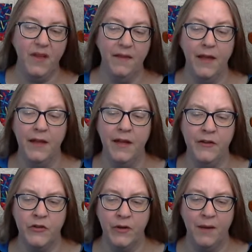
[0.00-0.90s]
Then I
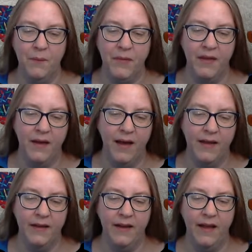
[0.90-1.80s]
took up the
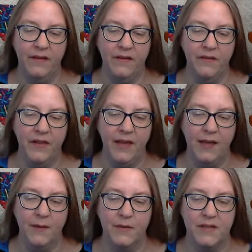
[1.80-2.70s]
knotted end of the
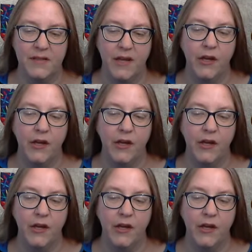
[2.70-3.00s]
cables